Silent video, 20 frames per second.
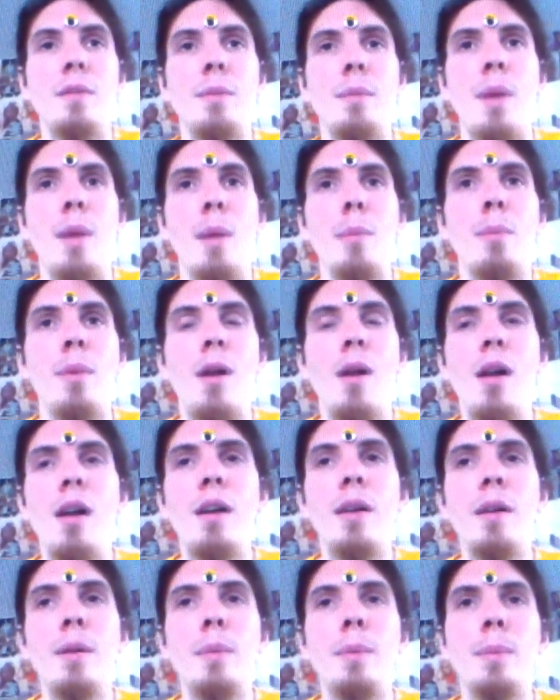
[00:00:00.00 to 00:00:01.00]
my
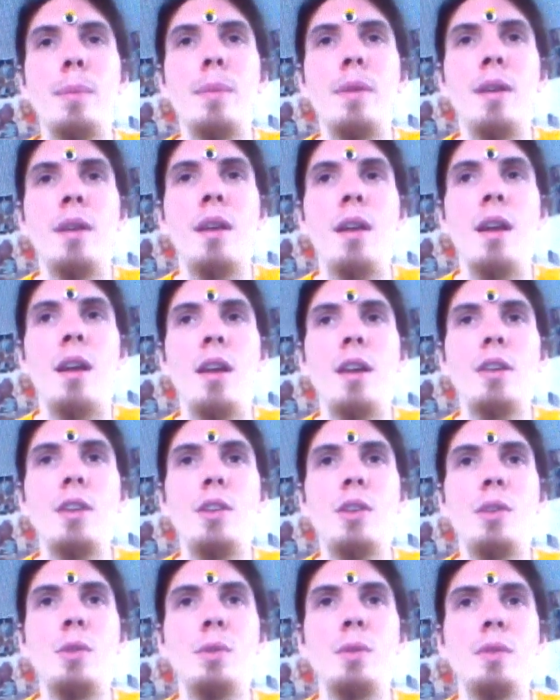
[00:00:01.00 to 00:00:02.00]
mom
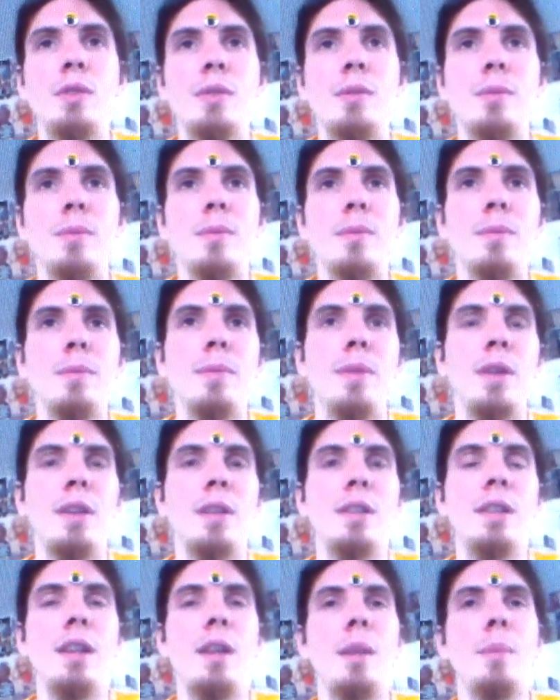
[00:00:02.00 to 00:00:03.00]

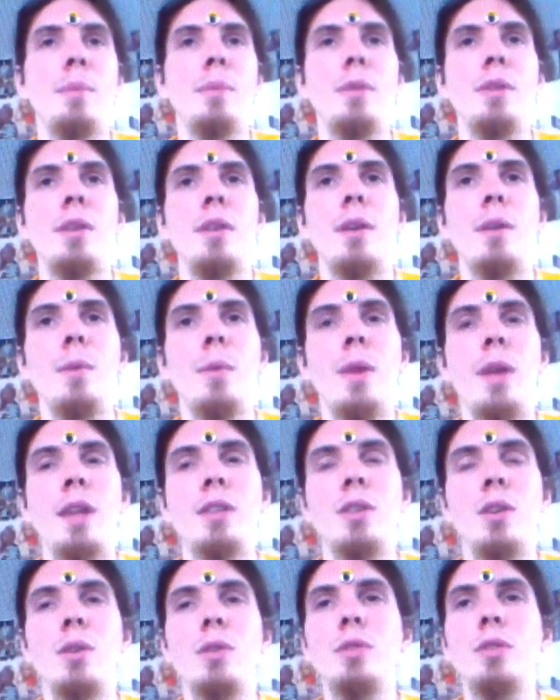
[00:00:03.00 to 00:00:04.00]
ended up, when I
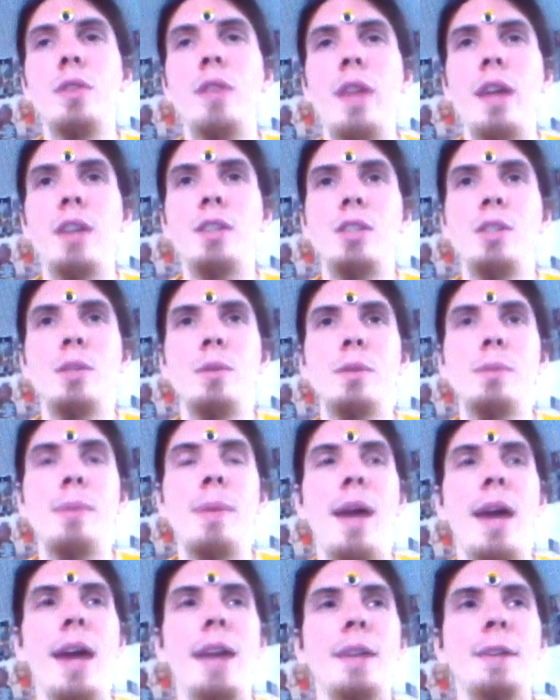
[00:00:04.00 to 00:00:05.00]
told her that, she was
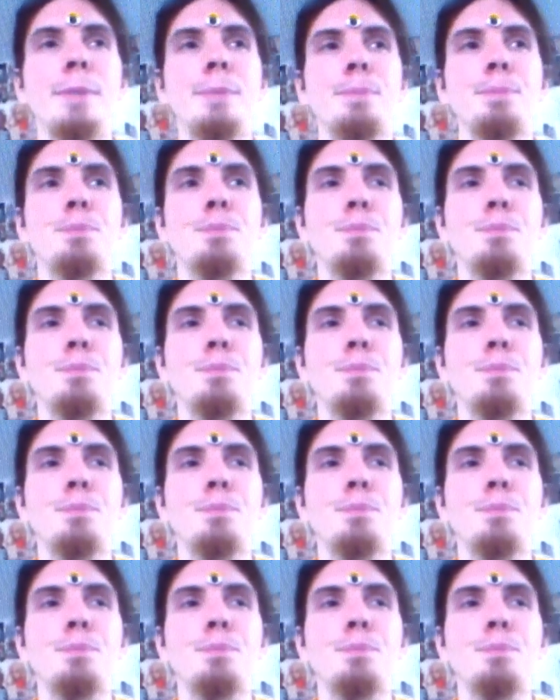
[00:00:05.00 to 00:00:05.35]
mad, and